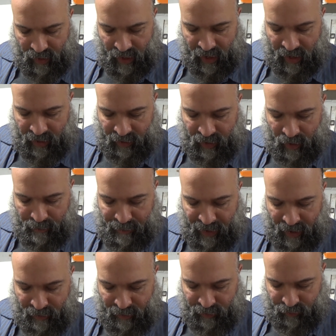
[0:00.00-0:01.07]
and
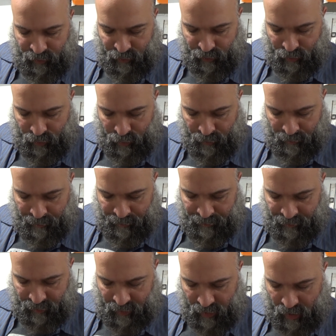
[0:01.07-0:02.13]
compare it to.
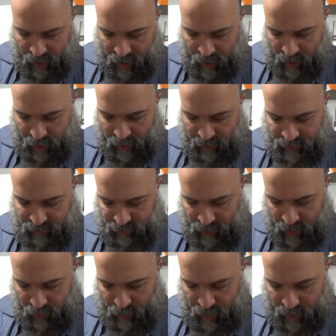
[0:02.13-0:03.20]
All right,
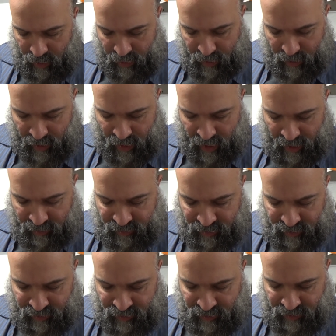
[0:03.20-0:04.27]
so I want
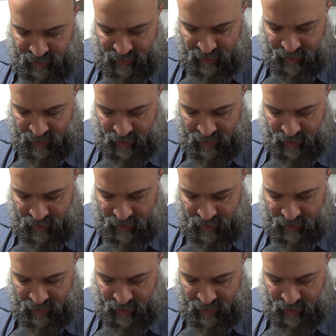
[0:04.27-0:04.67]
ounces.